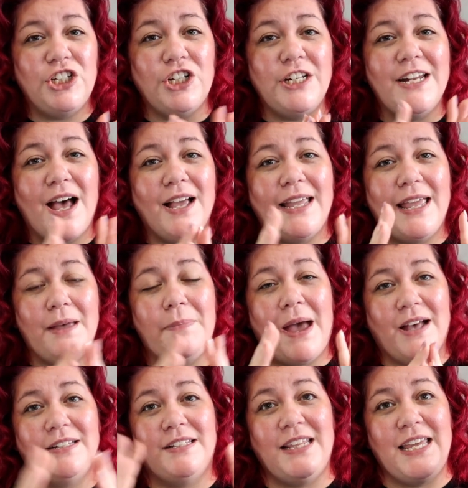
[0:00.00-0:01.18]
could not get
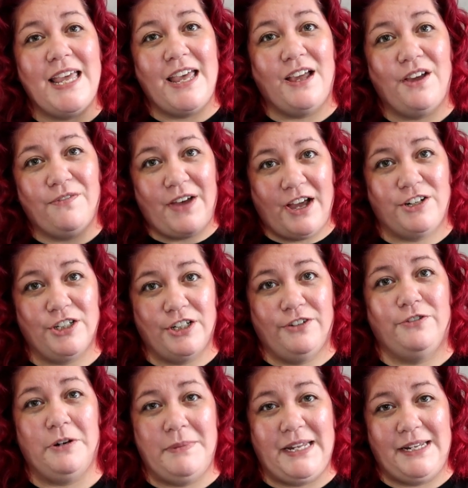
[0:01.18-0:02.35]
past the ick factor
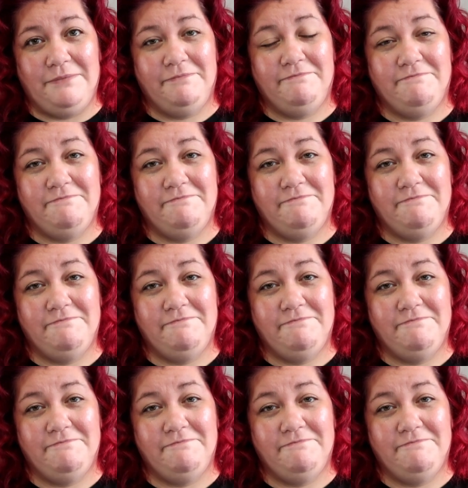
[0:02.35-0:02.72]
for me.